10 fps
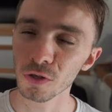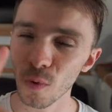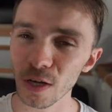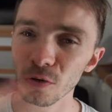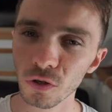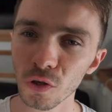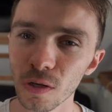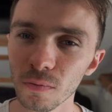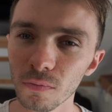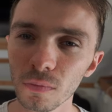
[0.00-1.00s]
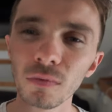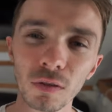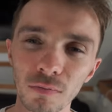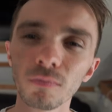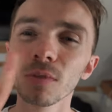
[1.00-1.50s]
is a way you can do it,
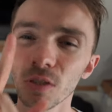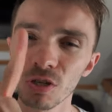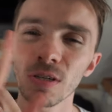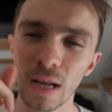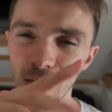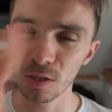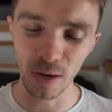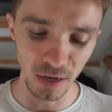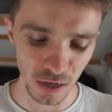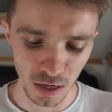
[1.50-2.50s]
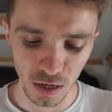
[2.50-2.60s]
just I'll explain.